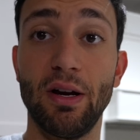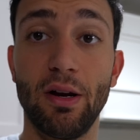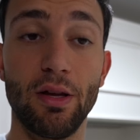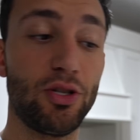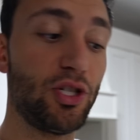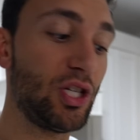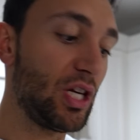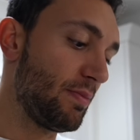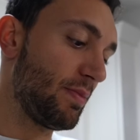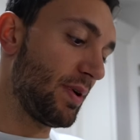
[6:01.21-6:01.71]
go to the
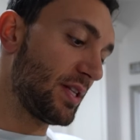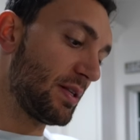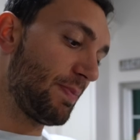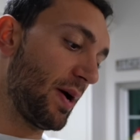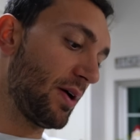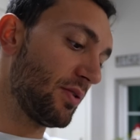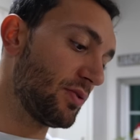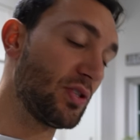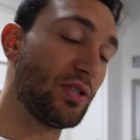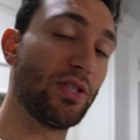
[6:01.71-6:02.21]
gym. It's
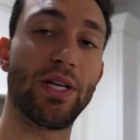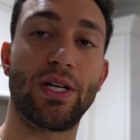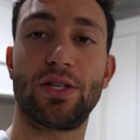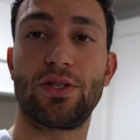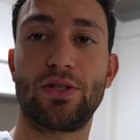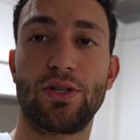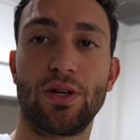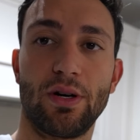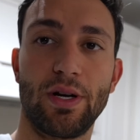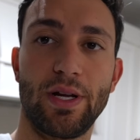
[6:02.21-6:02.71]
about
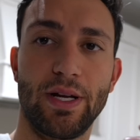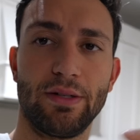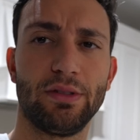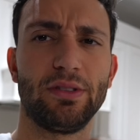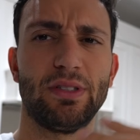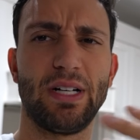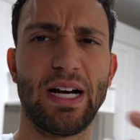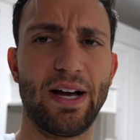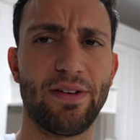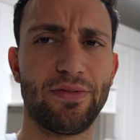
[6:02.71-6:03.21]
6.30, a
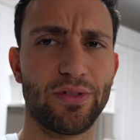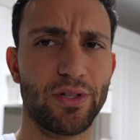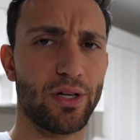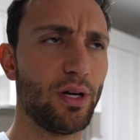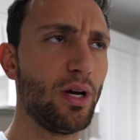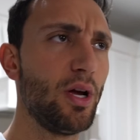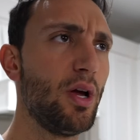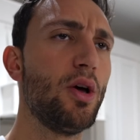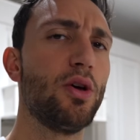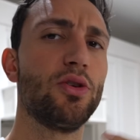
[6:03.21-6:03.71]
little
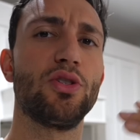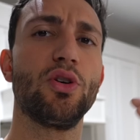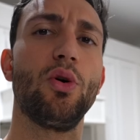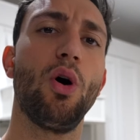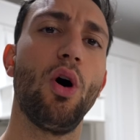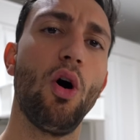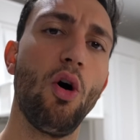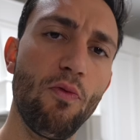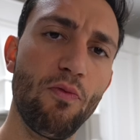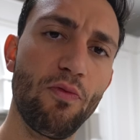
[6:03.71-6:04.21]
after. So
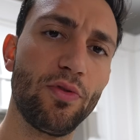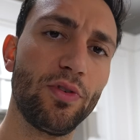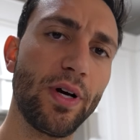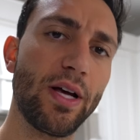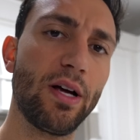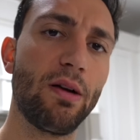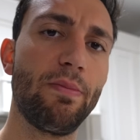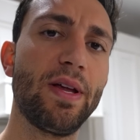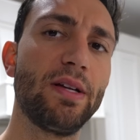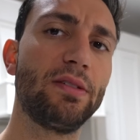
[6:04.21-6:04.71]
hopefully
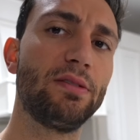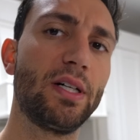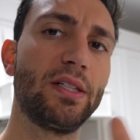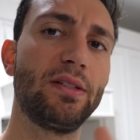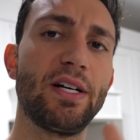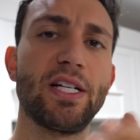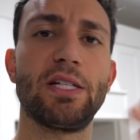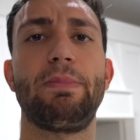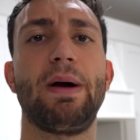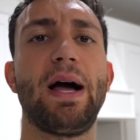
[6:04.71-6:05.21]
it'll be a little
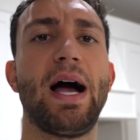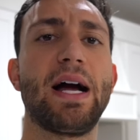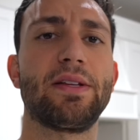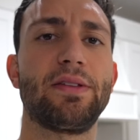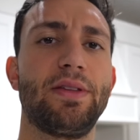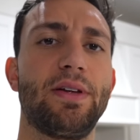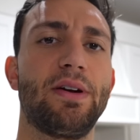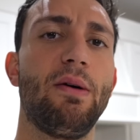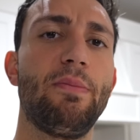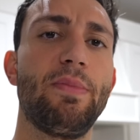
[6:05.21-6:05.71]
less packed
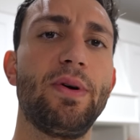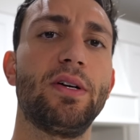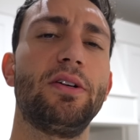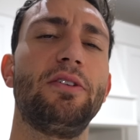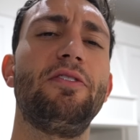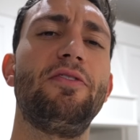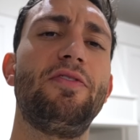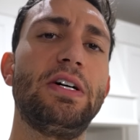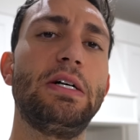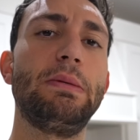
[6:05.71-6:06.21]
in there. I'll be able
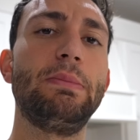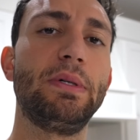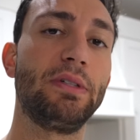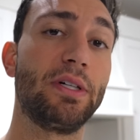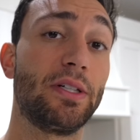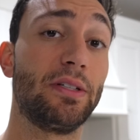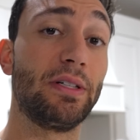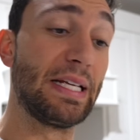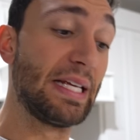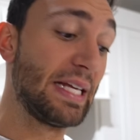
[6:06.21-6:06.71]
to film a
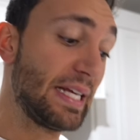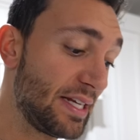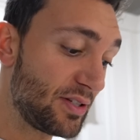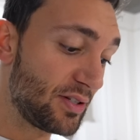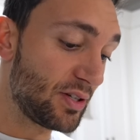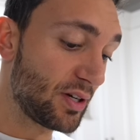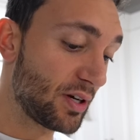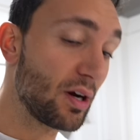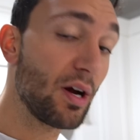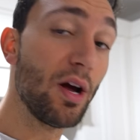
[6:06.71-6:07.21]
little
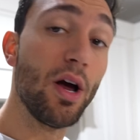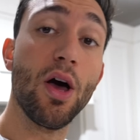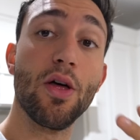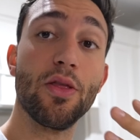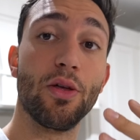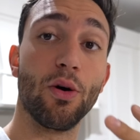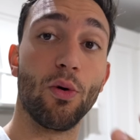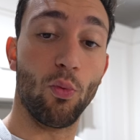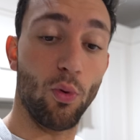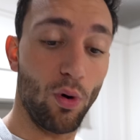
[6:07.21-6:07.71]
easier,
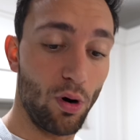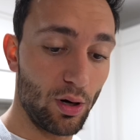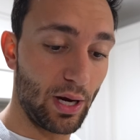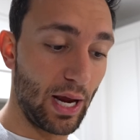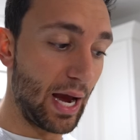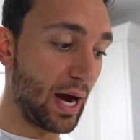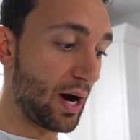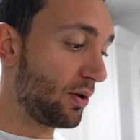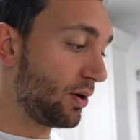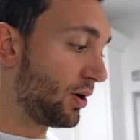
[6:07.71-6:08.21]
the
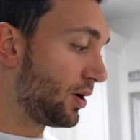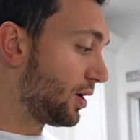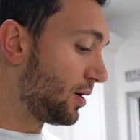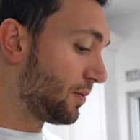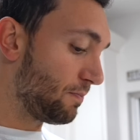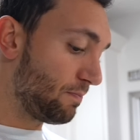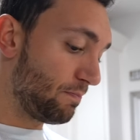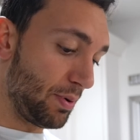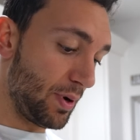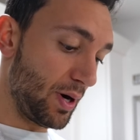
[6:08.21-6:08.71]
workout.
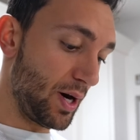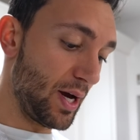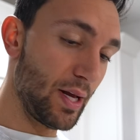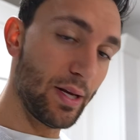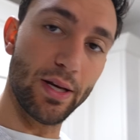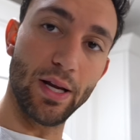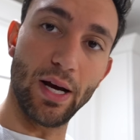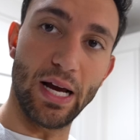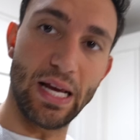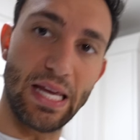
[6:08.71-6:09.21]

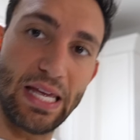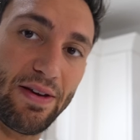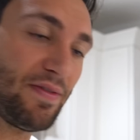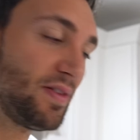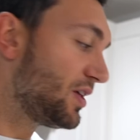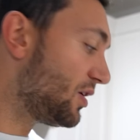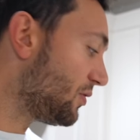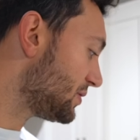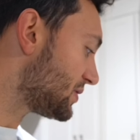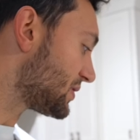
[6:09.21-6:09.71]
But even
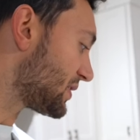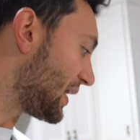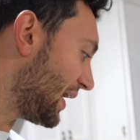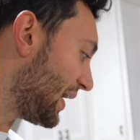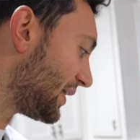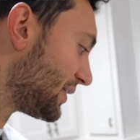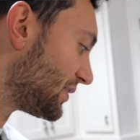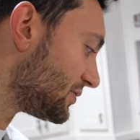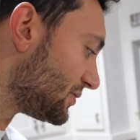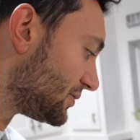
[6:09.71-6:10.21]
though it's
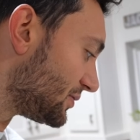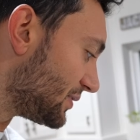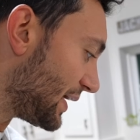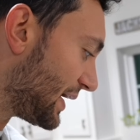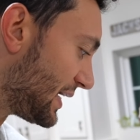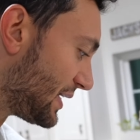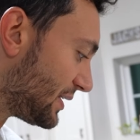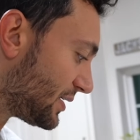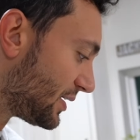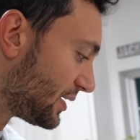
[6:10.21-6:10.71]
kind of
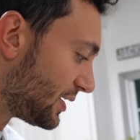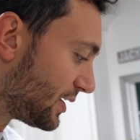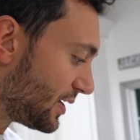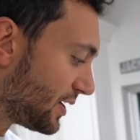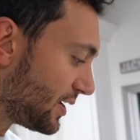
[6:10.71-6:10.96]
late,